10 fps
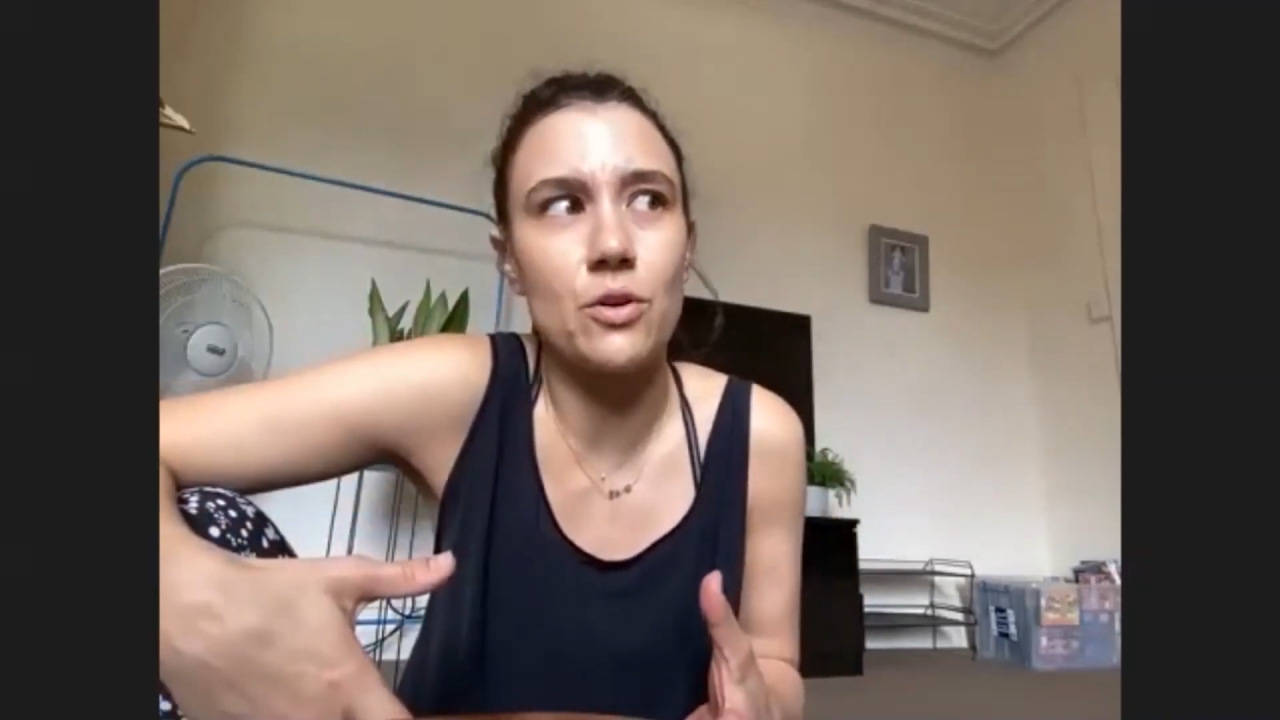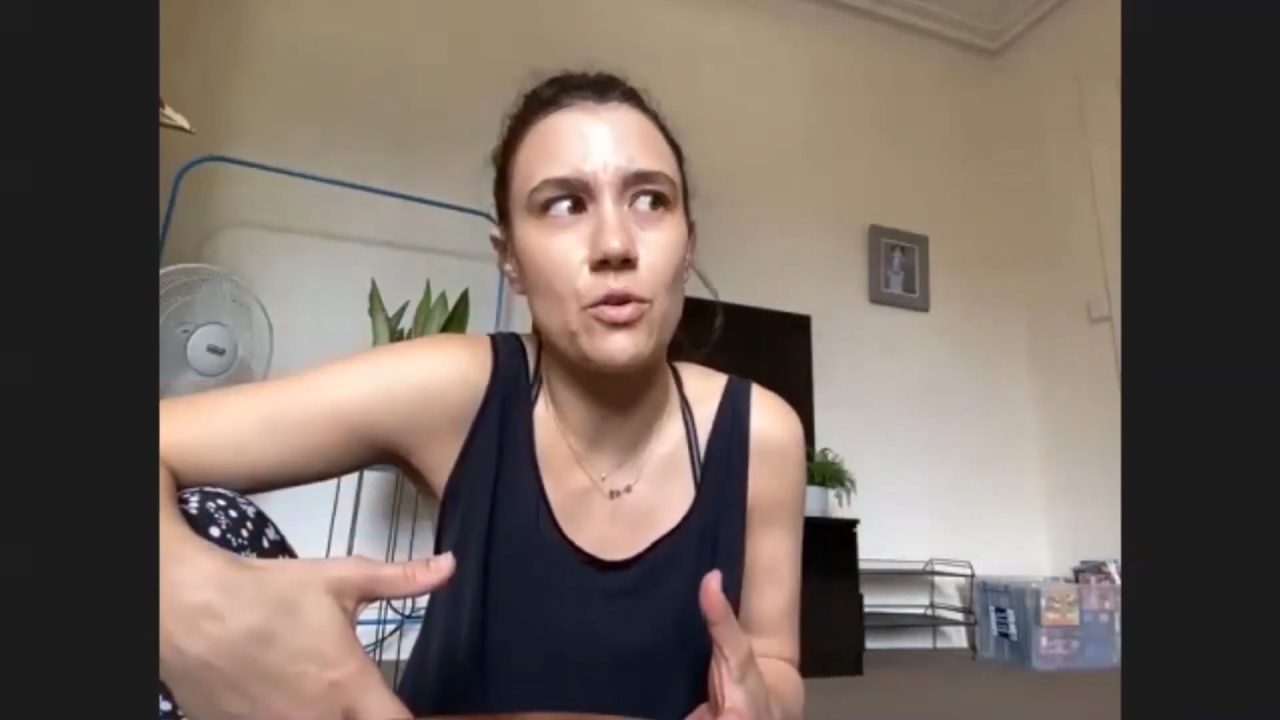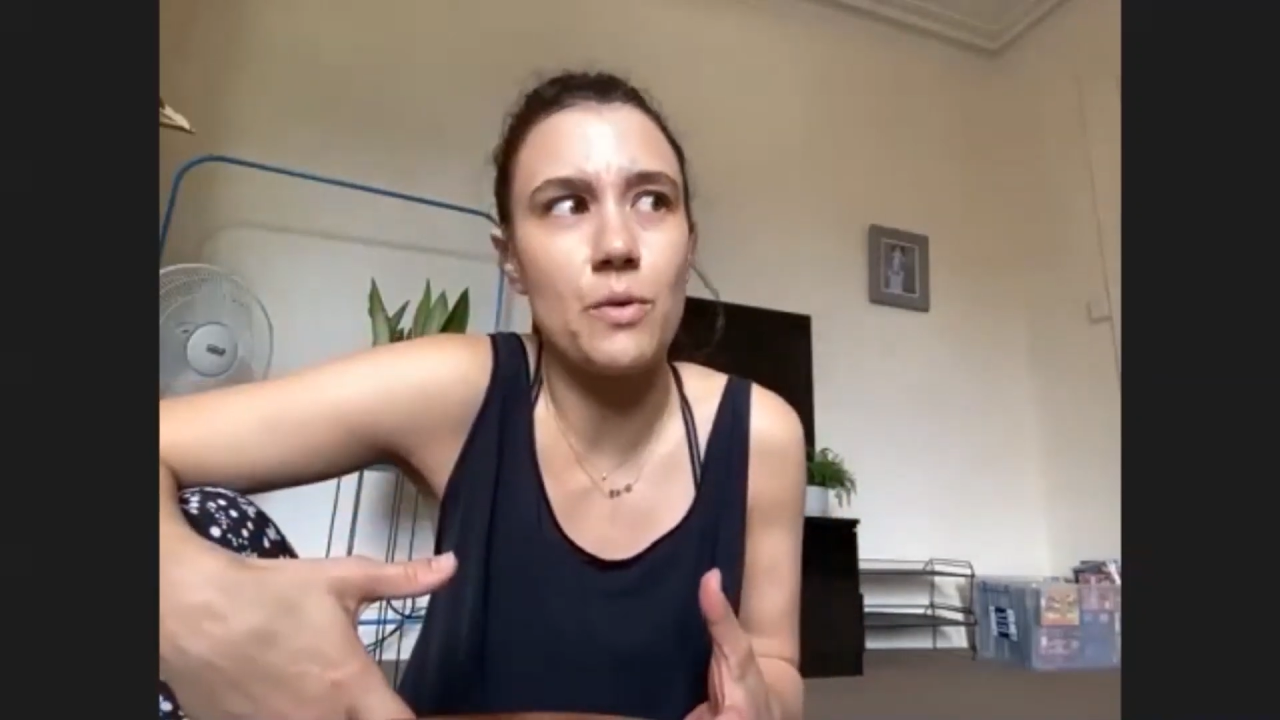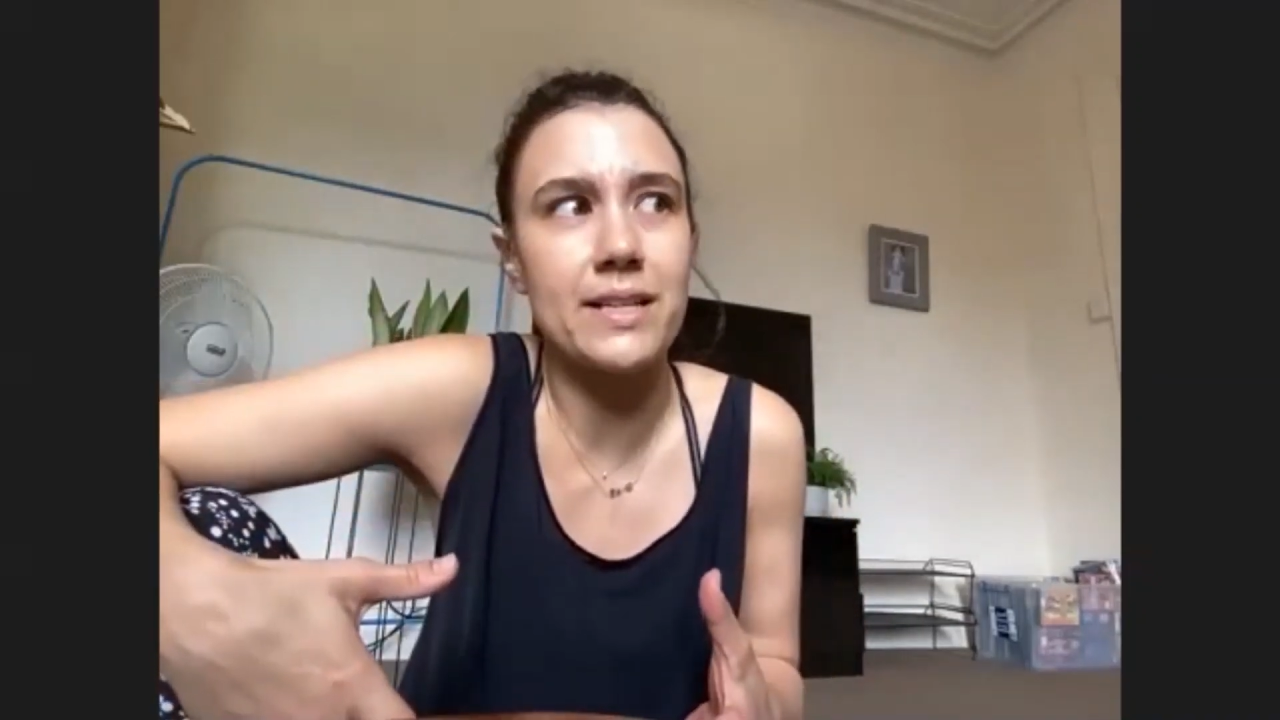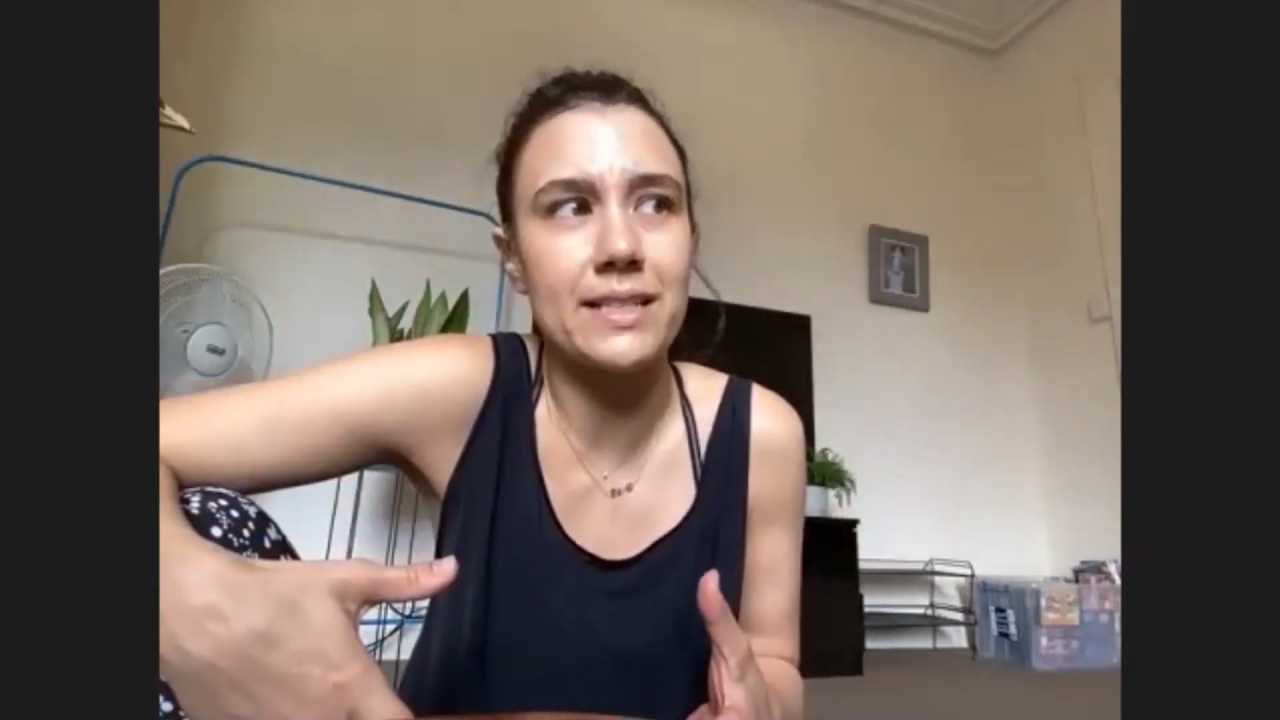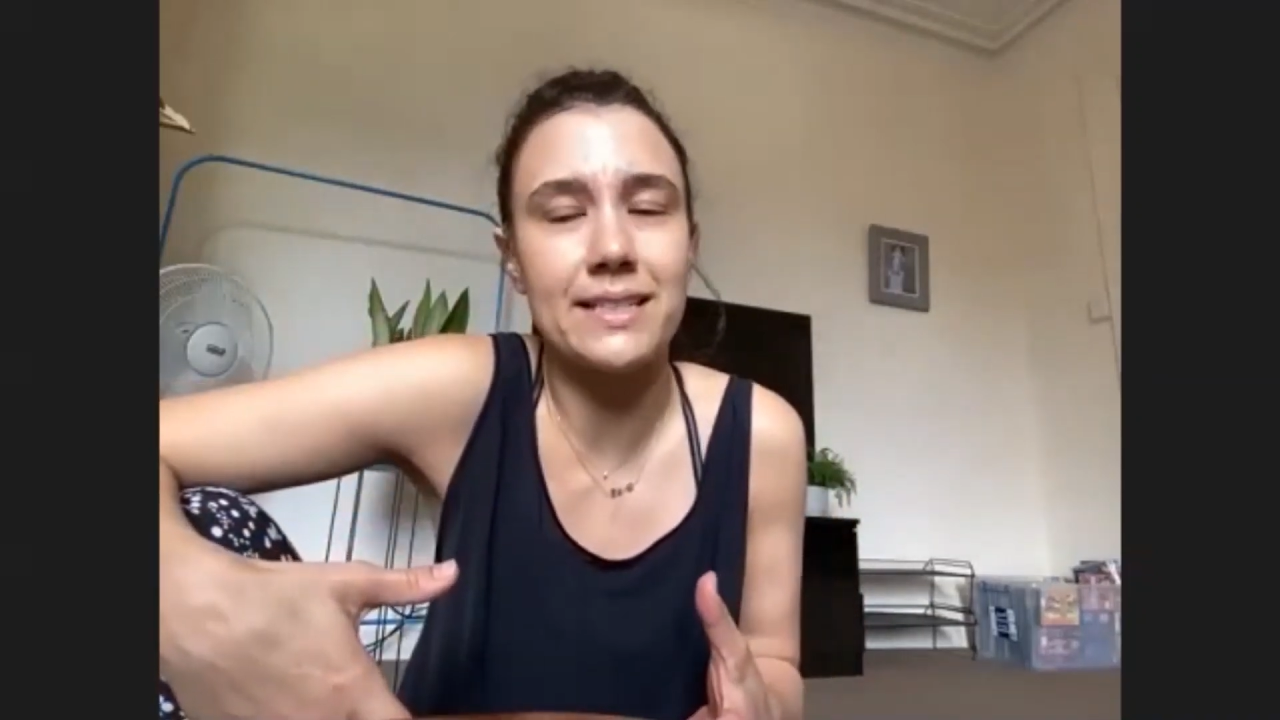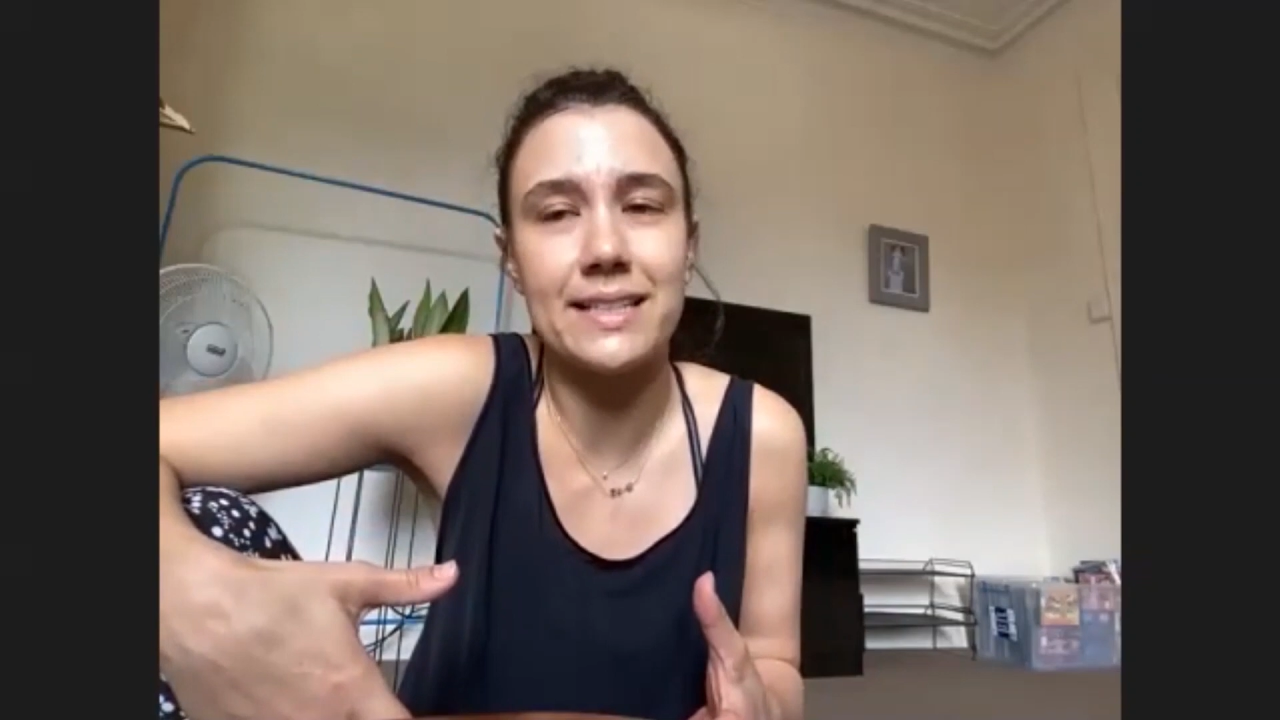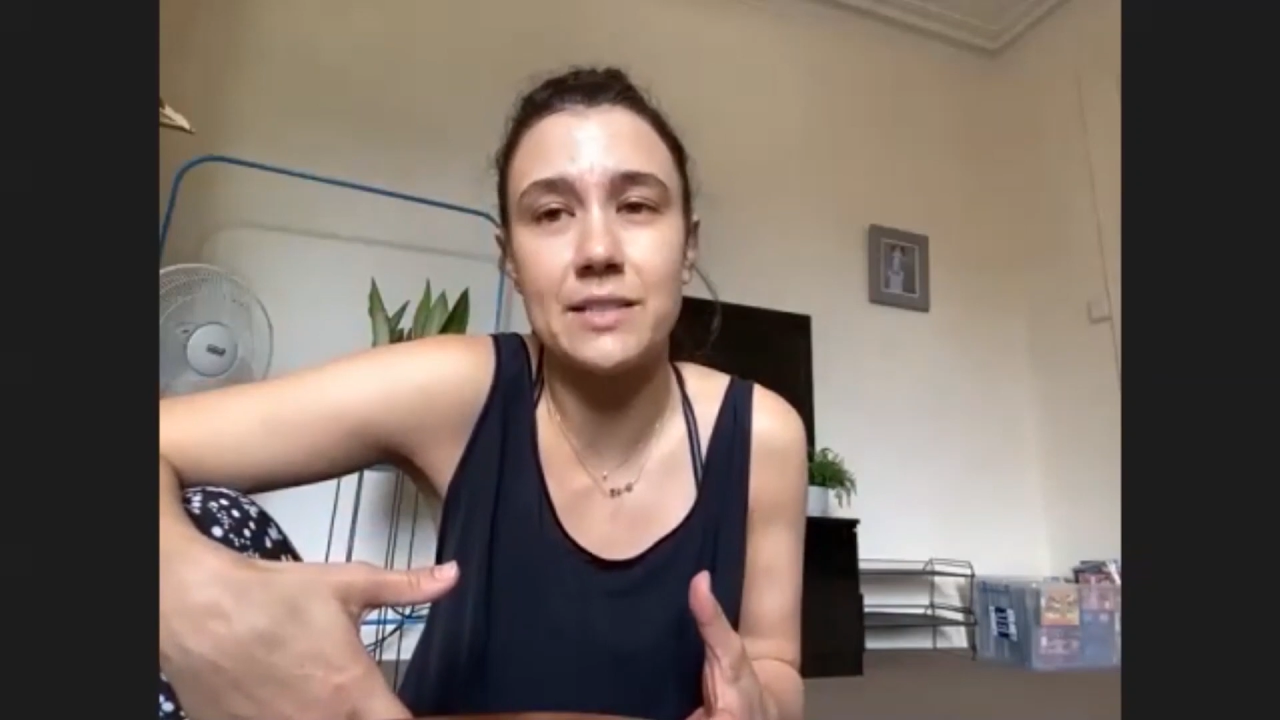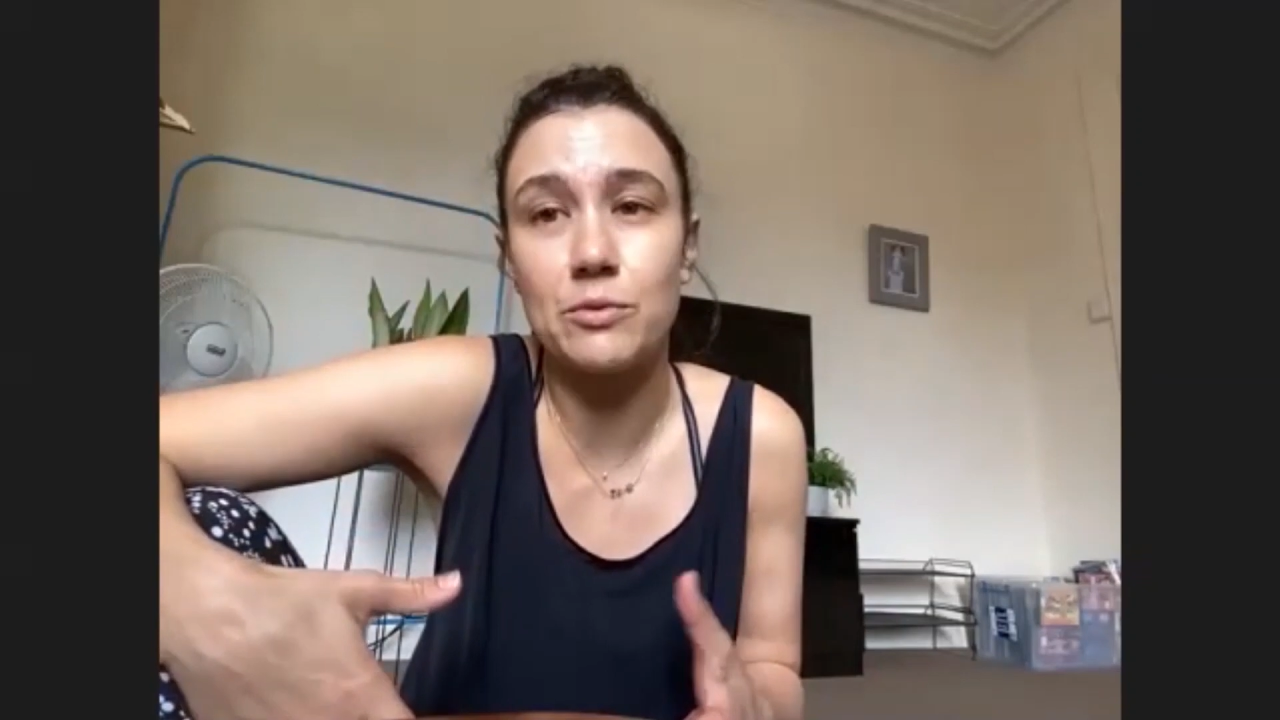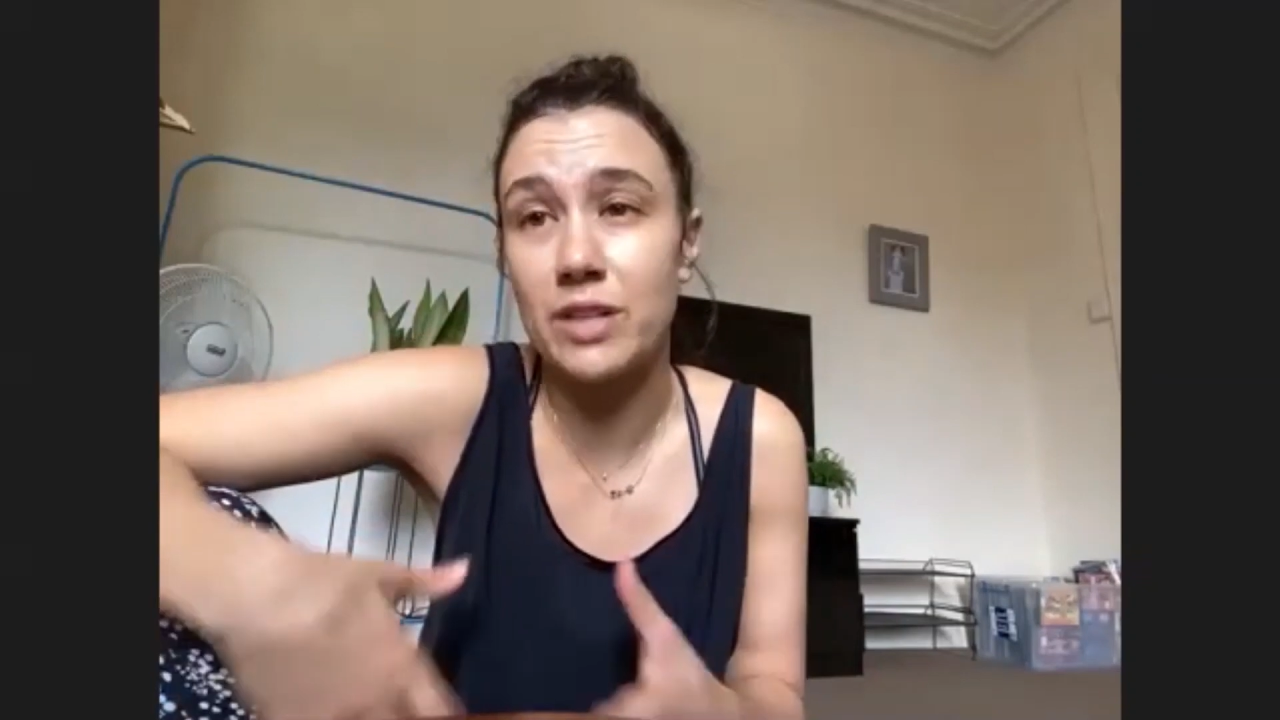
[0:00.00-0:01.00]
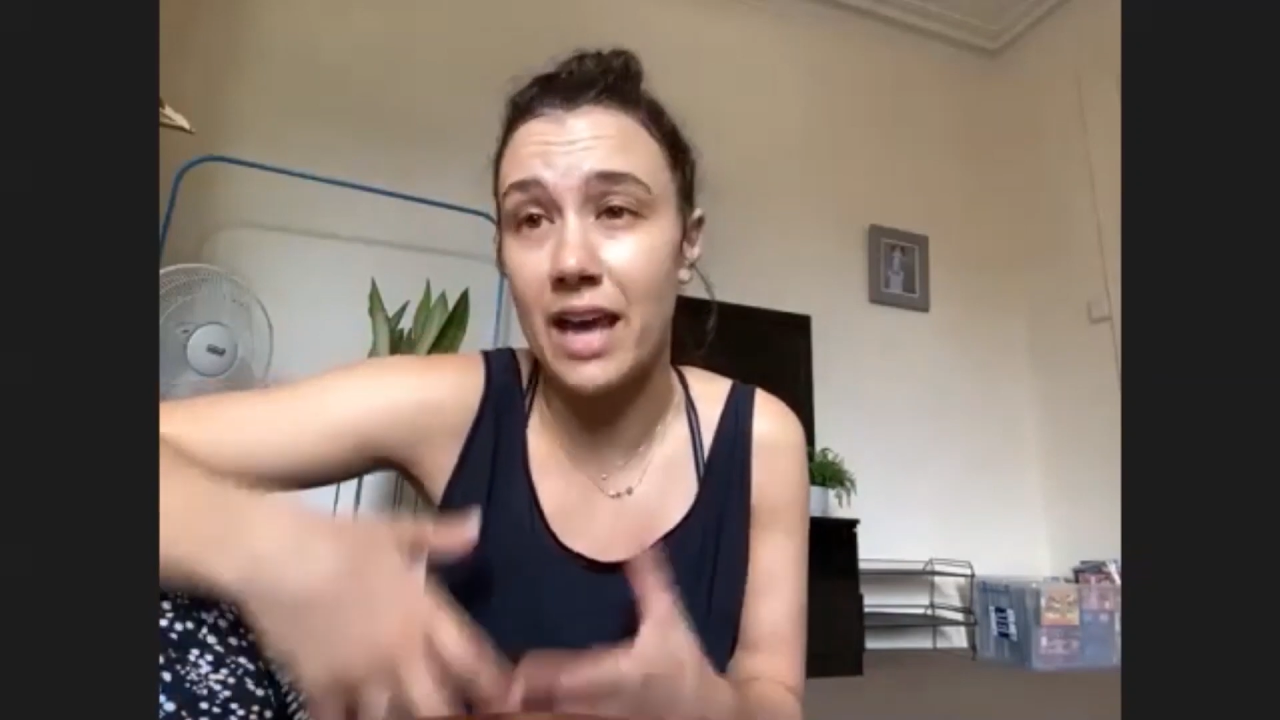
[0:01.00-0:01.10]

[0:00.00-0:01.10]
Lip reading: always accessible to